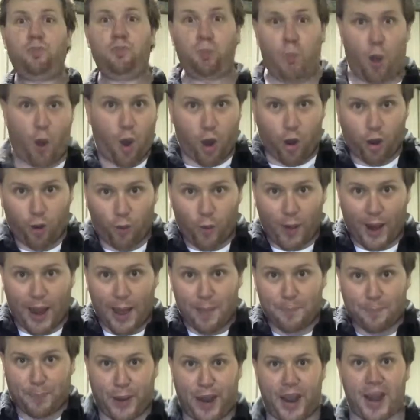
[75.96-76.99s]
Murder
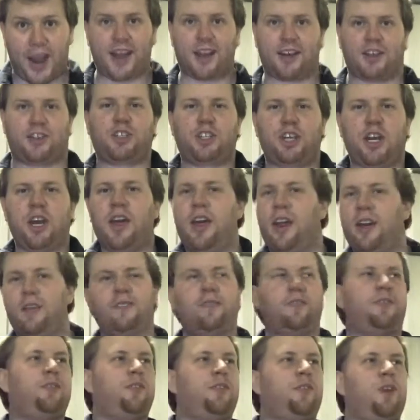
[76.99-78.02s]
rampage!
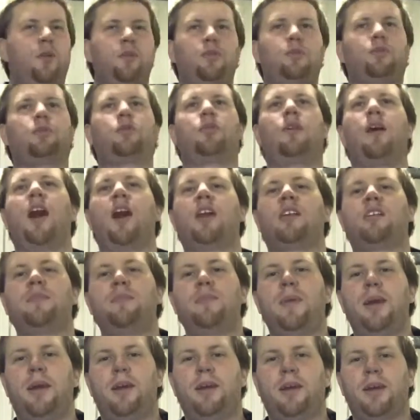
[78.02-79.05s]
And goes across
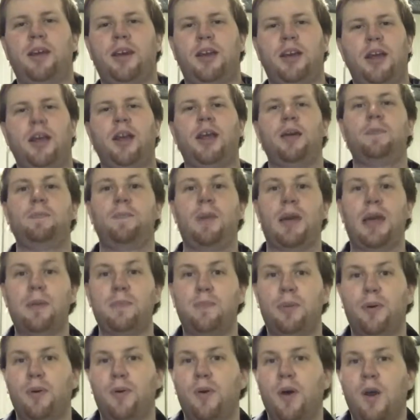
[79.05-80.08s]
America killing
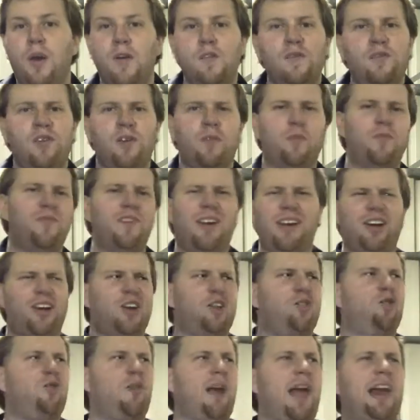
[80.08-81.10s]
people from
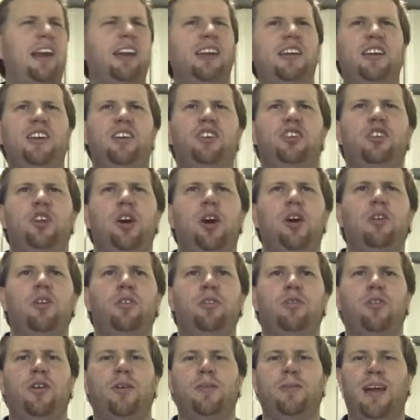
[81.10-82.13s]
various reality shows,
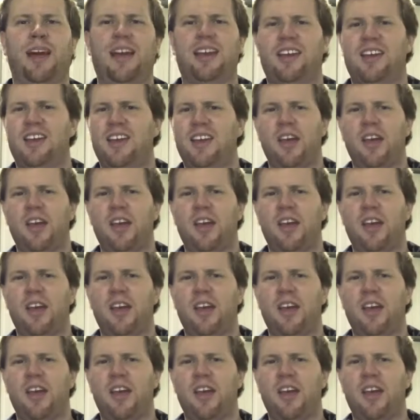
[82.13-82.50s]
from like